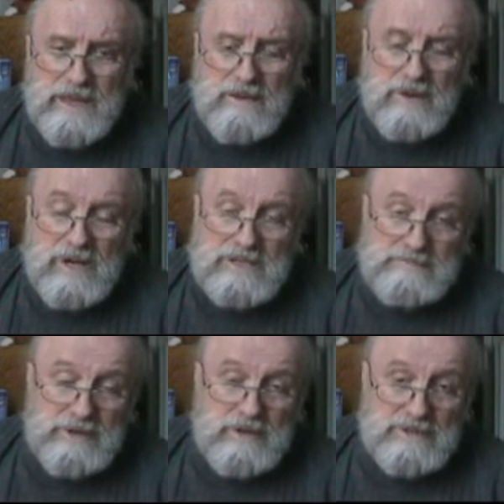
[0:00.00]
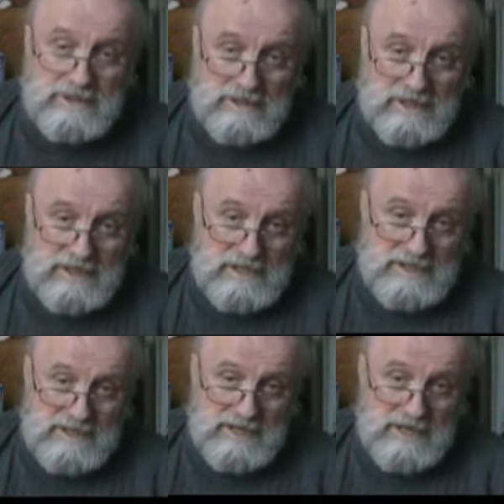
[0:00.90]
Well, supposedly, at
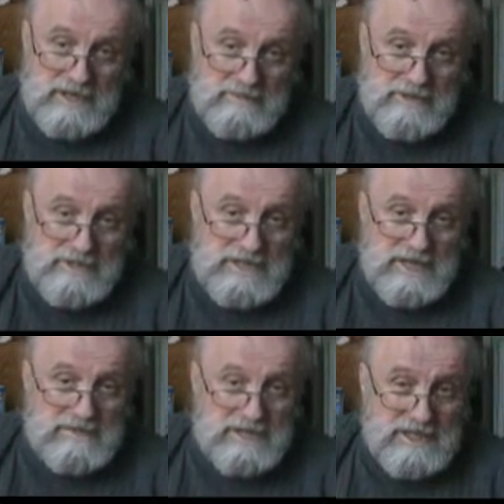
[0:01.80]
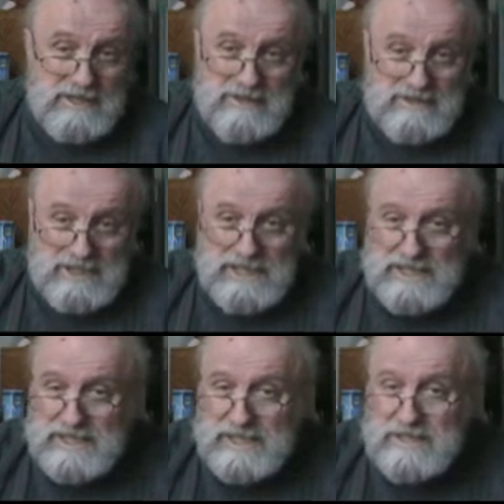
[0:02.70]
least the argument sounds like it goes like
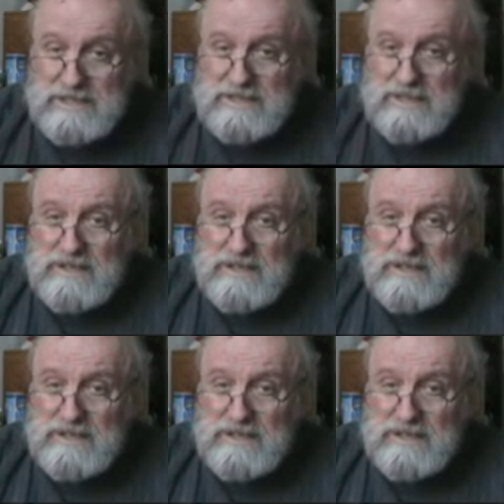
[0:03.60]
this: